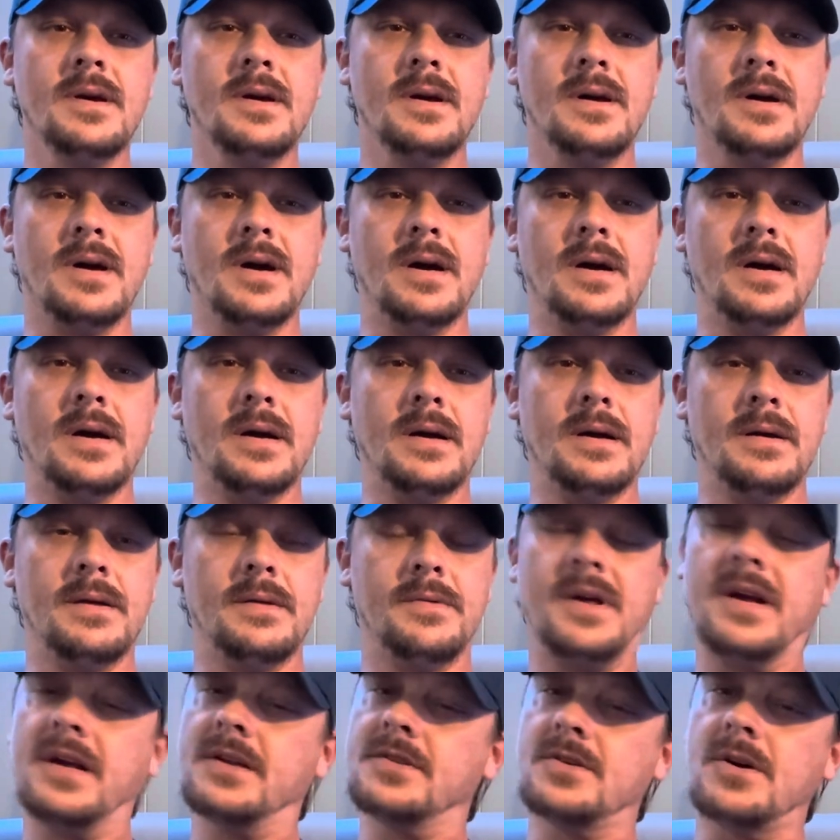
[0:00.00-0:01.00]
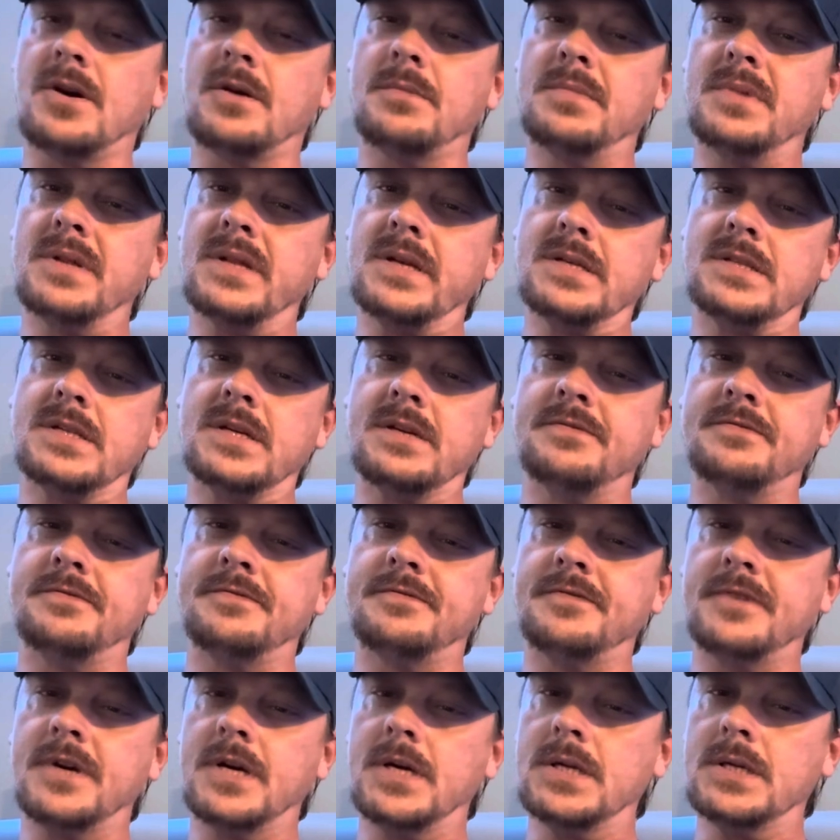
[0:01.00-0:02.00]
I think it's called Ballistic
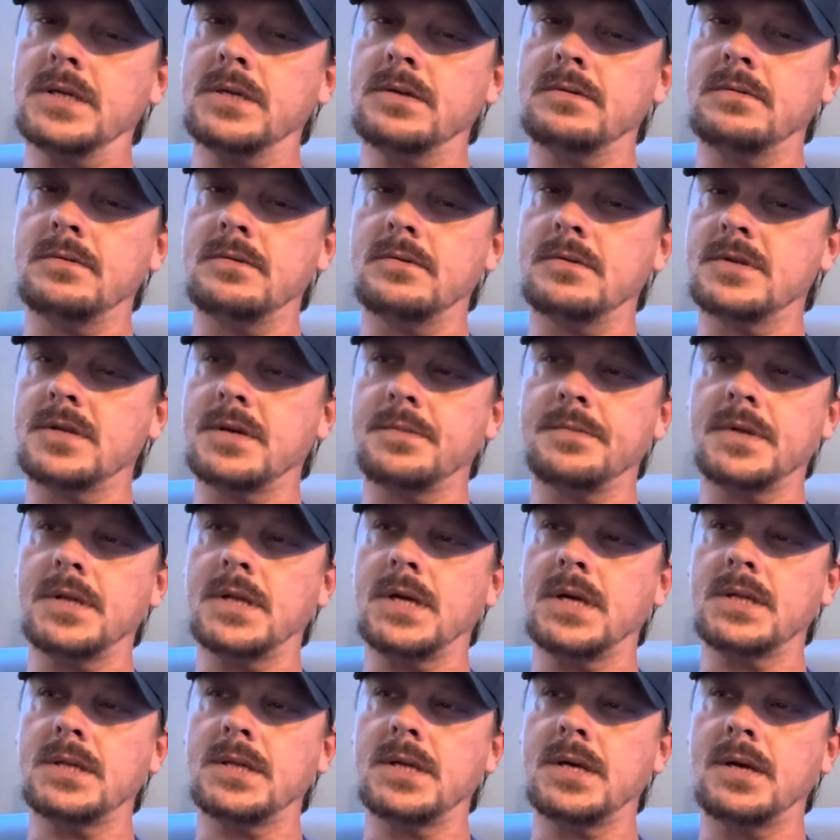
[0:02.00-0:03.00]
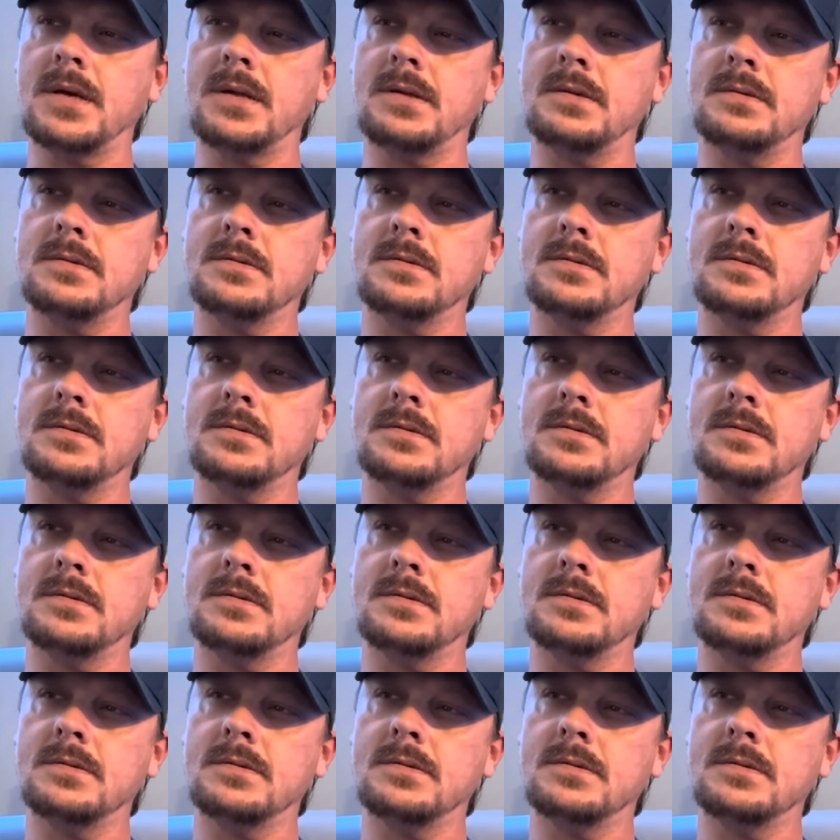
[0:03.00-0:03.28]
Fun or something like that.